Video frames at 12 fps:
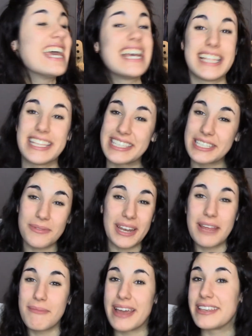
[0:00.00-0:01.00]
This is when
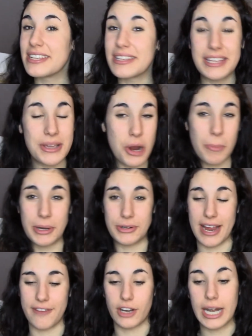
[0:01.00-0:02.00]
I met the Uber
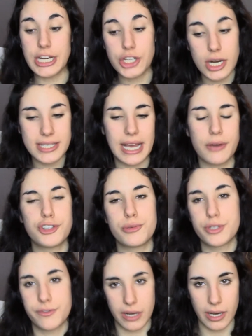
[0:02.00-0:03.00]
driver, and it turns out she
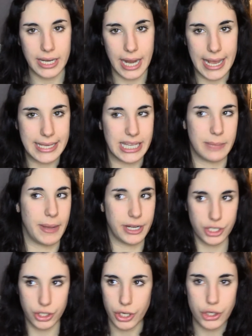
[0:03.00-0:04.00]
was very nice. They picked
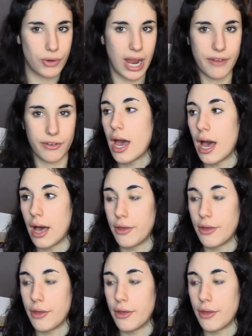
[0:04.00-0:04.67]
a good driver.